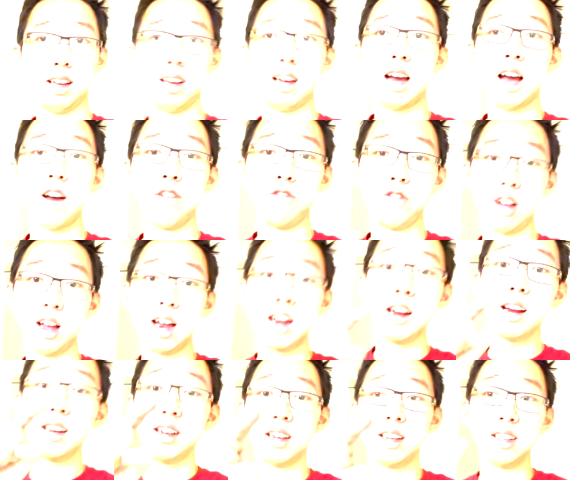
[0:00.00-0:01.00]
had fun
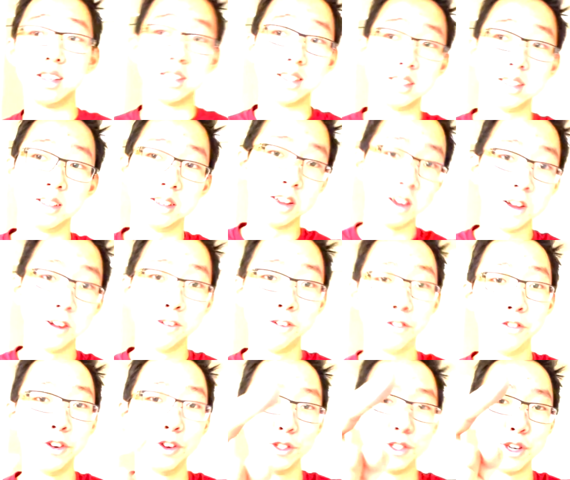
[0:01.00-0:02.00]
edit this.
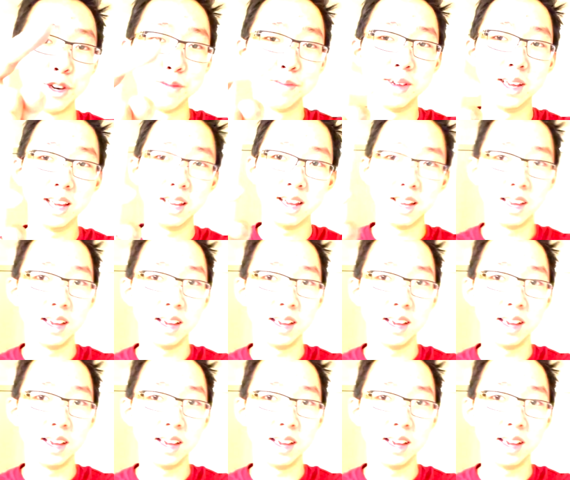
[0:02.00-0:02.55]
Future me.